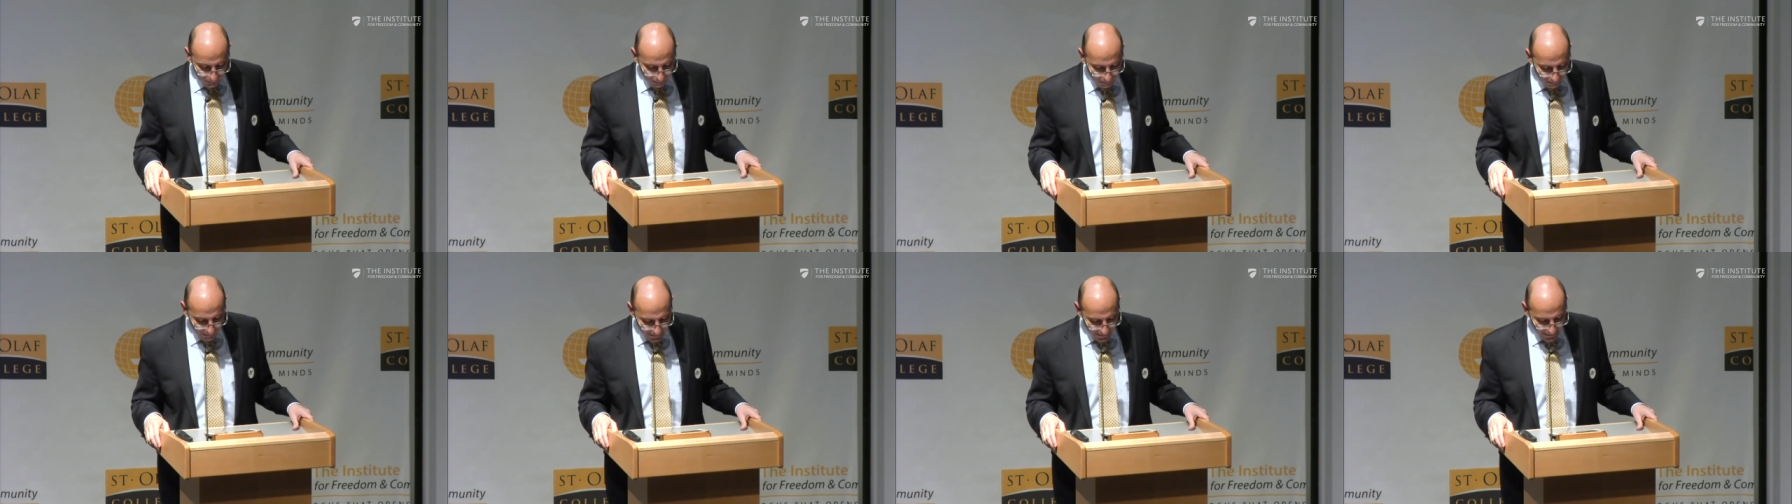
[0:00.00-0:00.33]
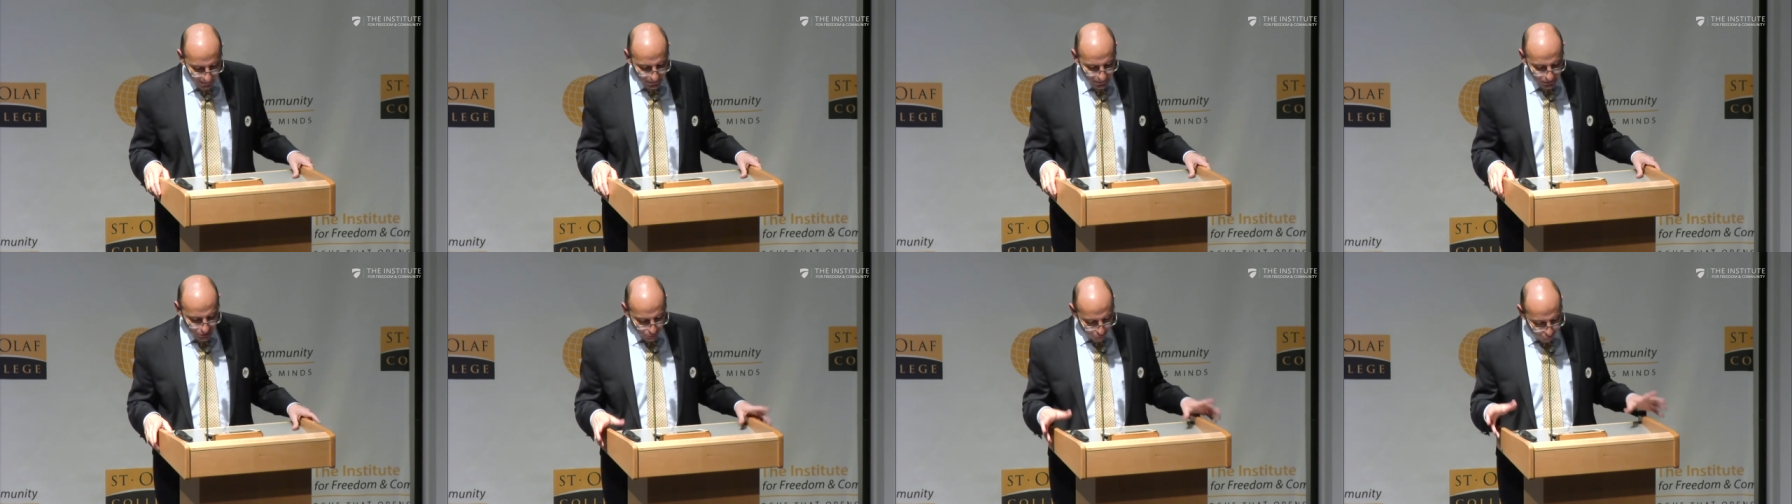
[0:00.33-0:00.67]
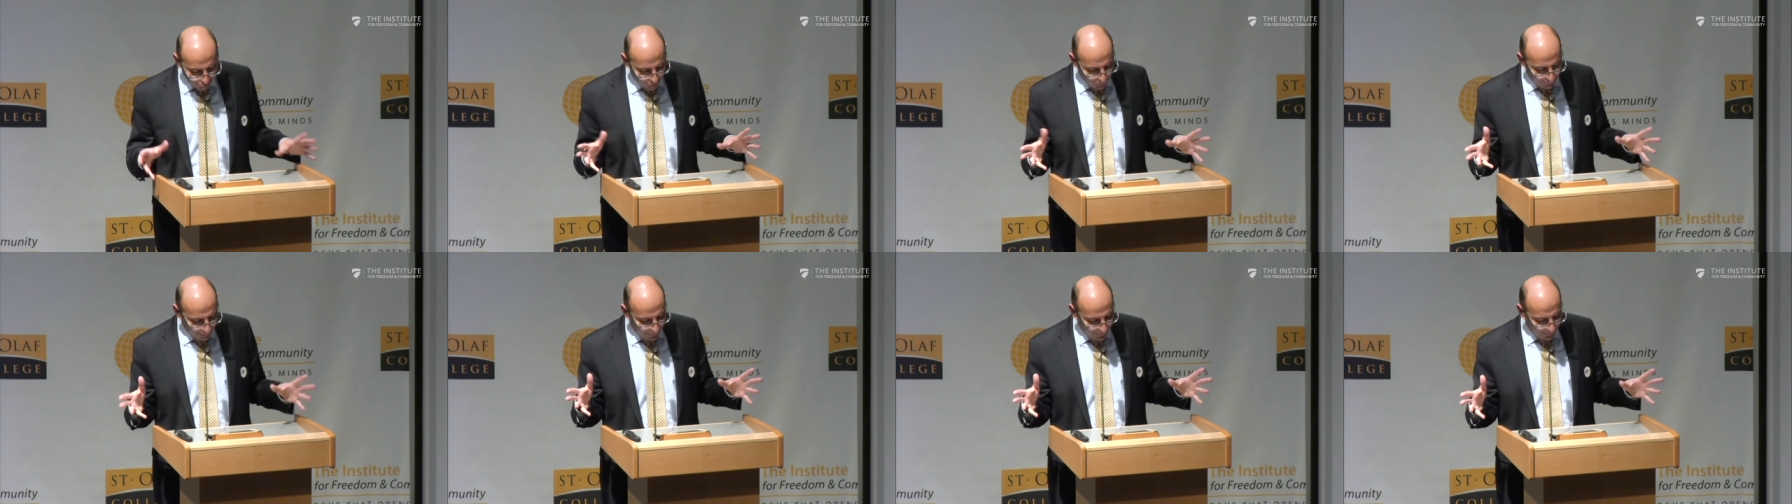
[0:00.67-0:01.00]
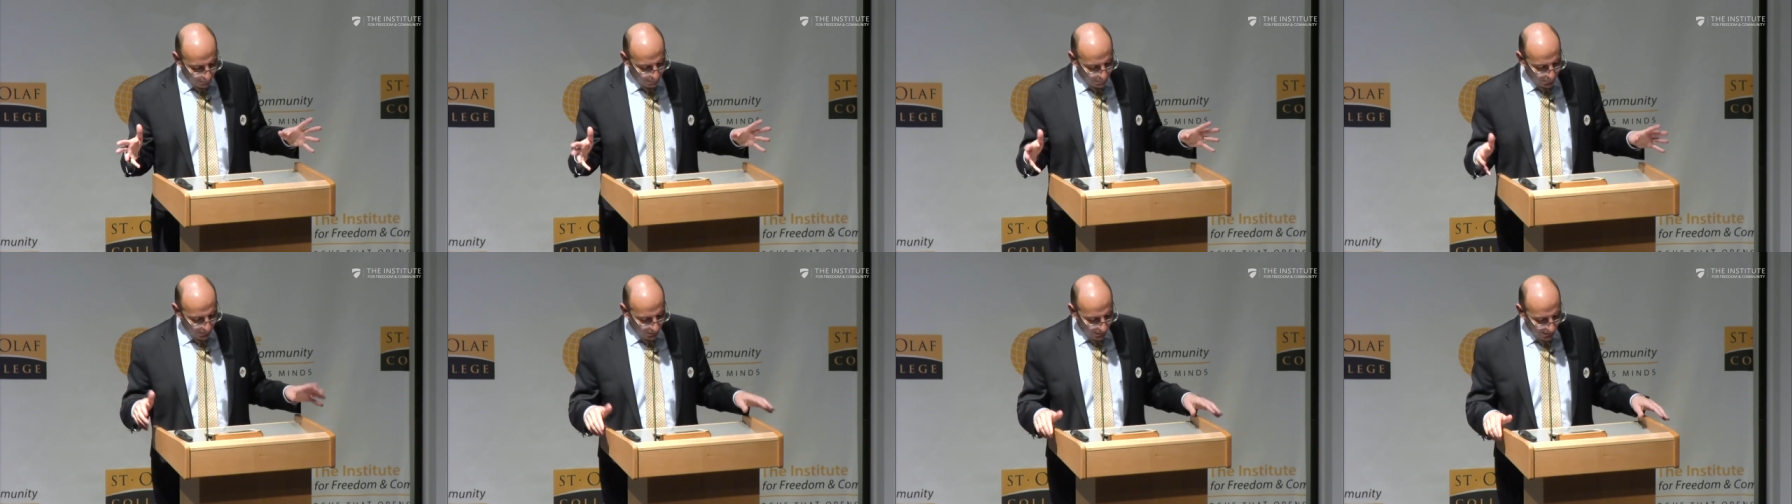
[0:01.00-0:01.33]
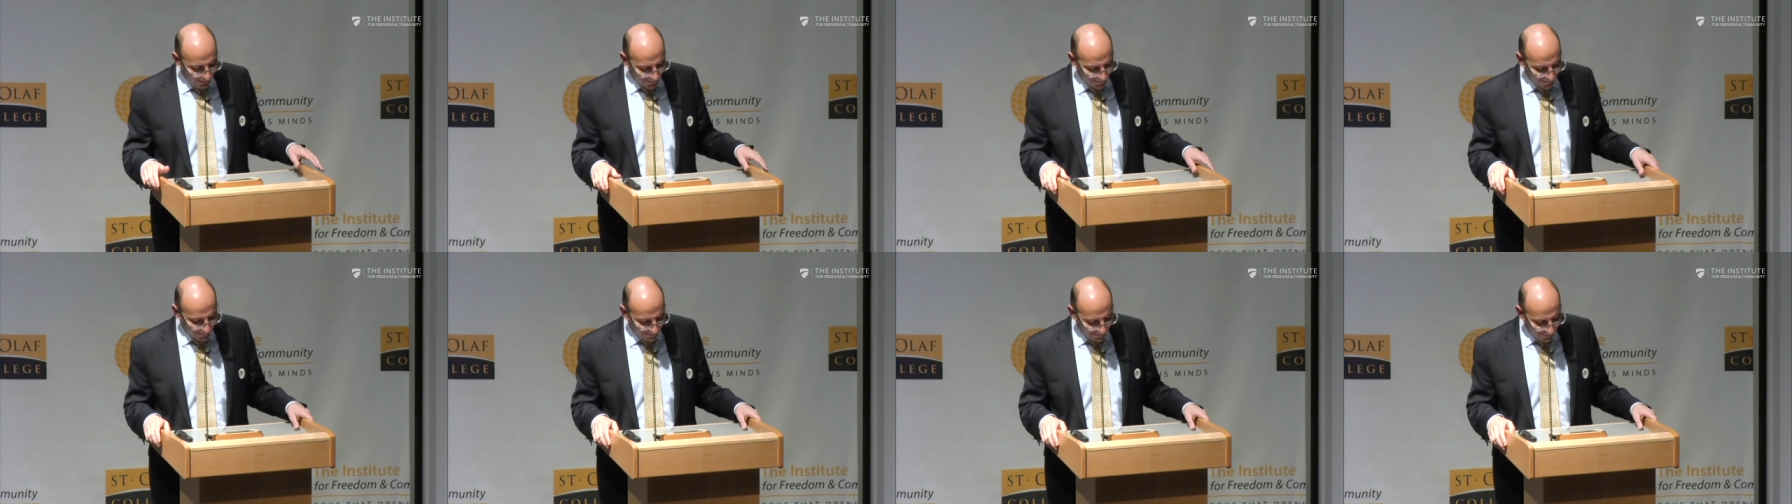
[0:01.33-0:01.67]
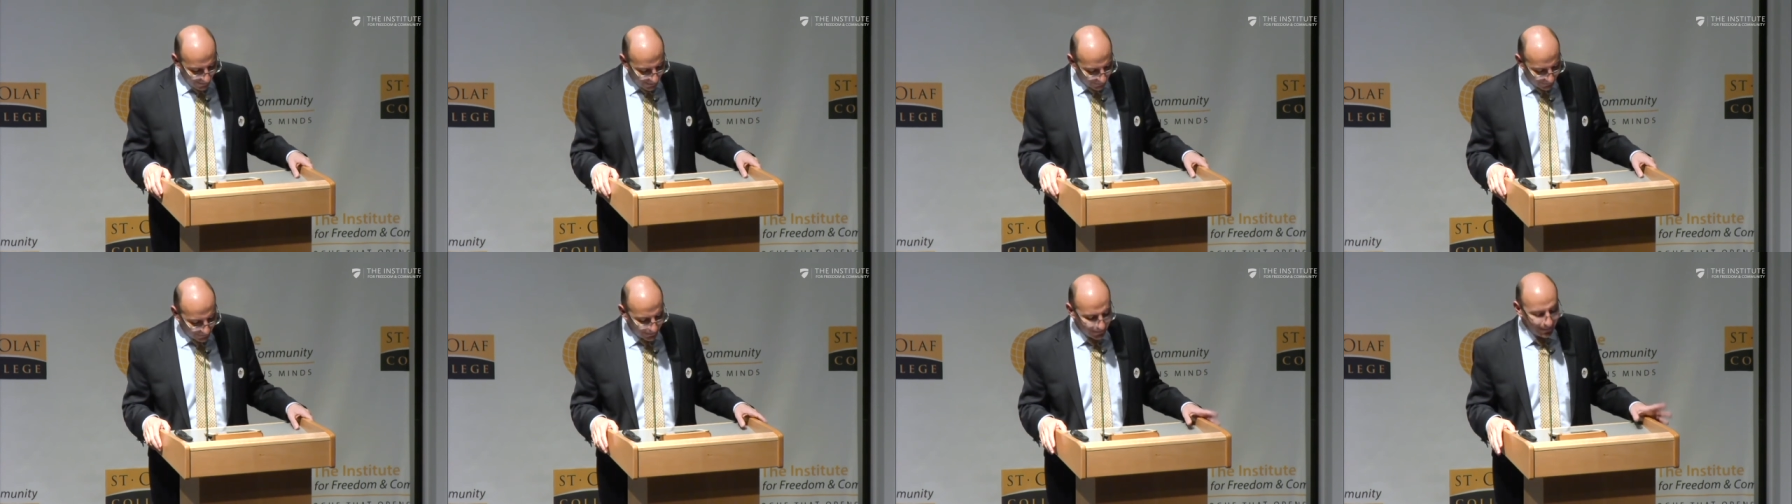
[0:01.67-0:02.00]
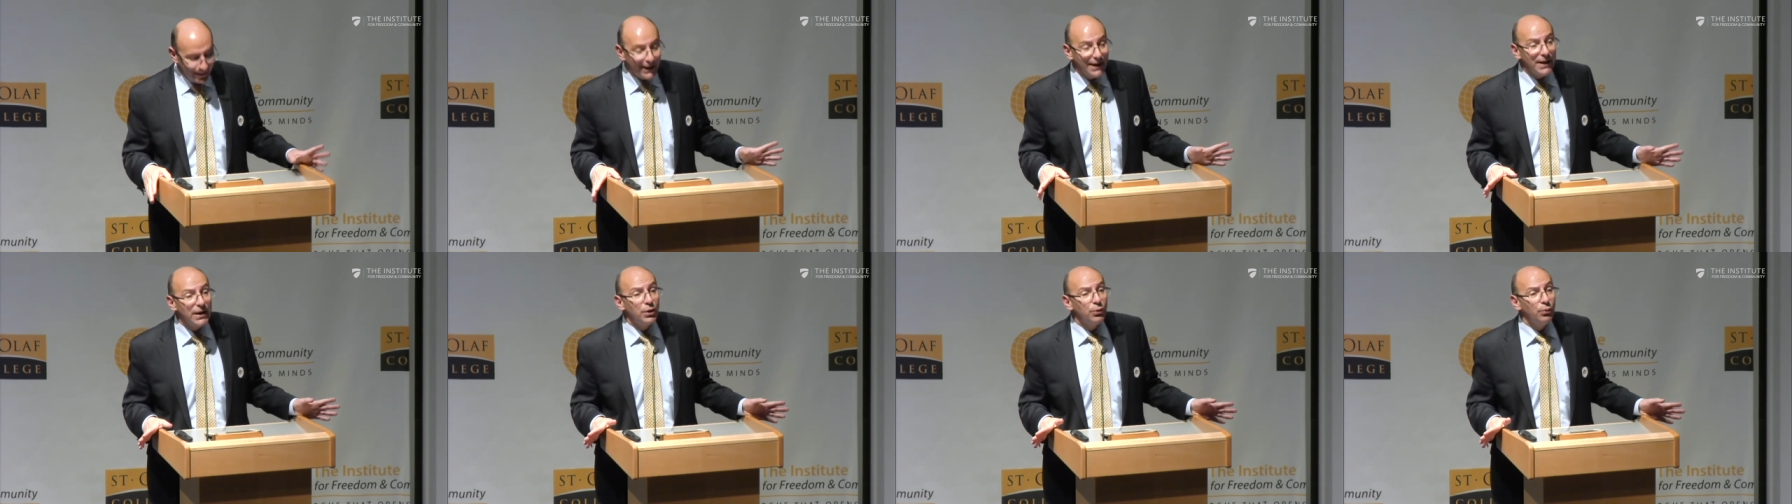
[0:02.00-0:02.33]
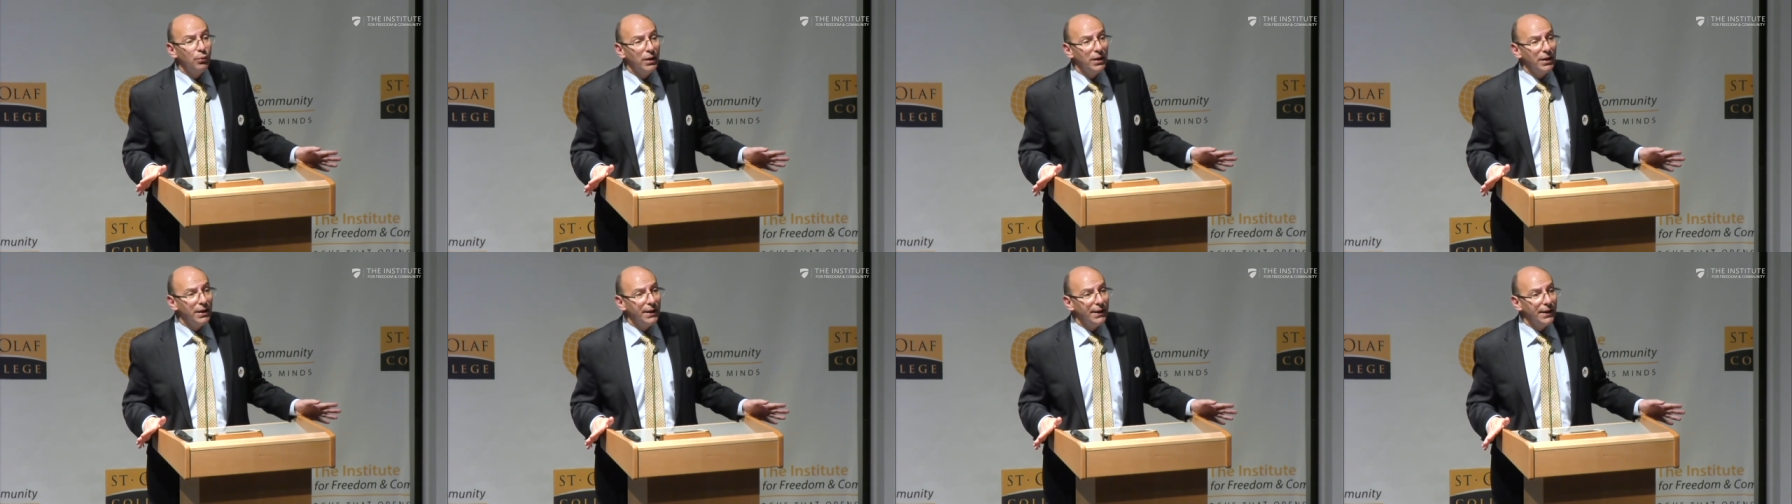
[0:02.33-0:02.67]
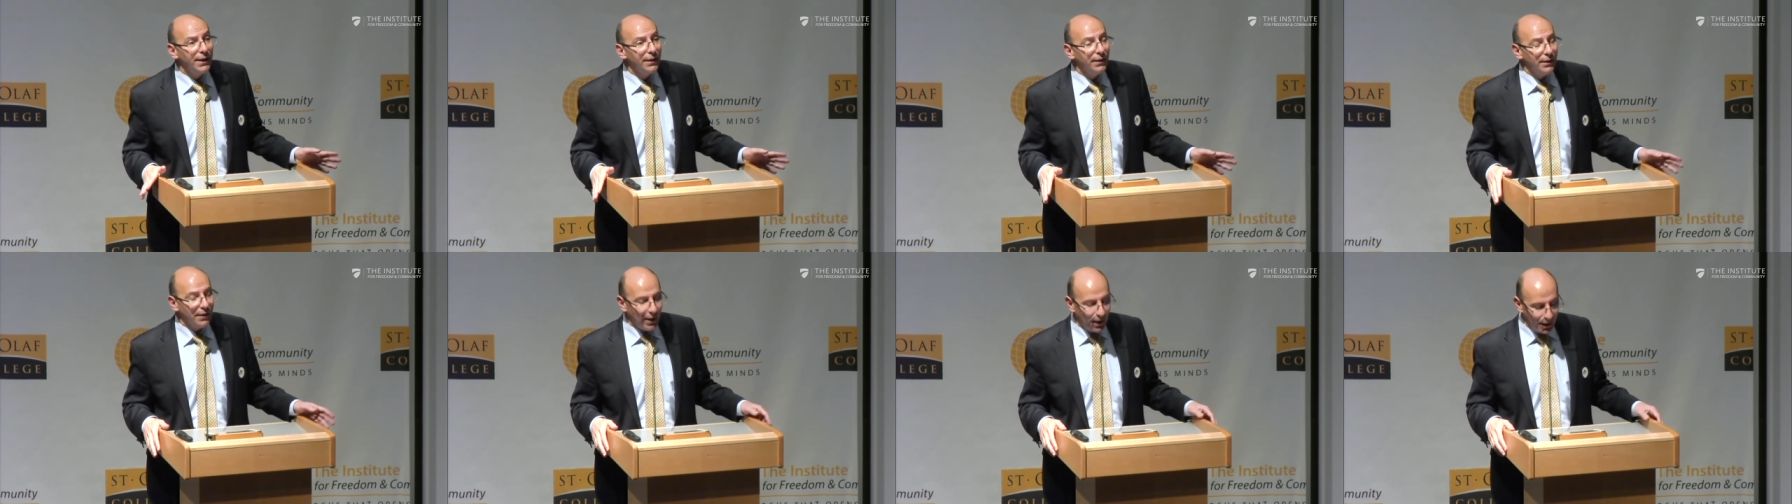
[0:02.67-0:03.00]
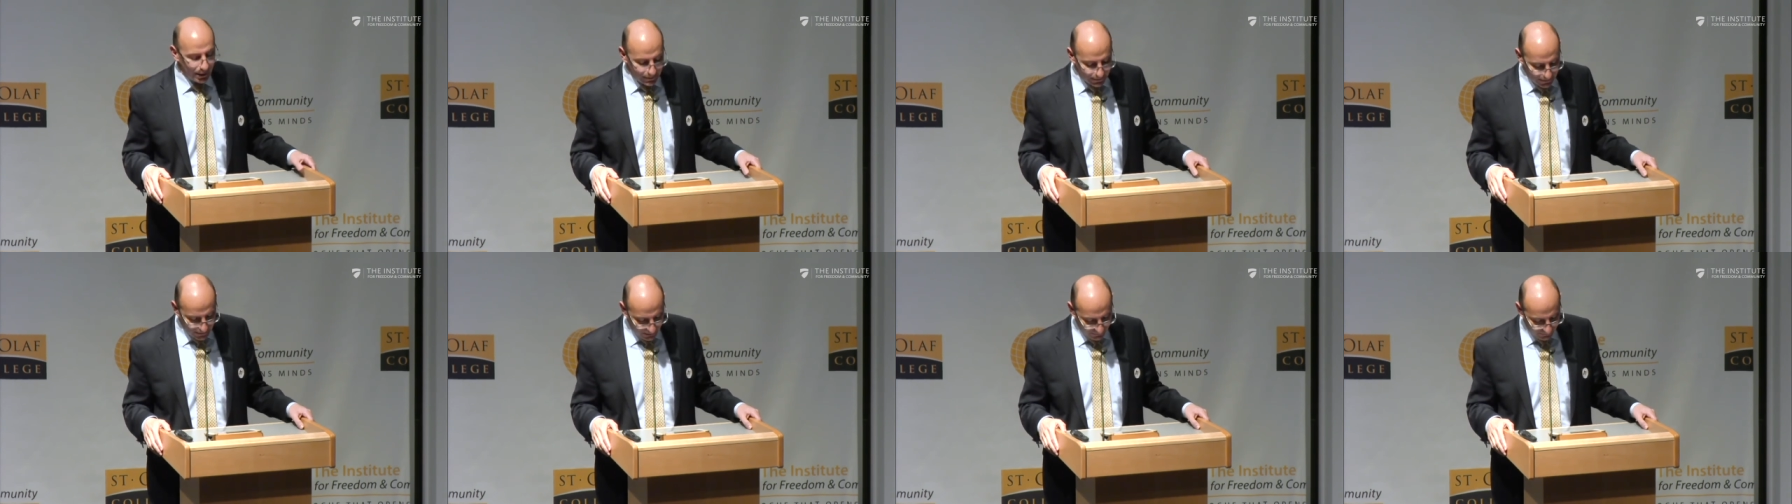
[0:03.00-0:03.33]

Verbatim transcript: means all people are created equally in God's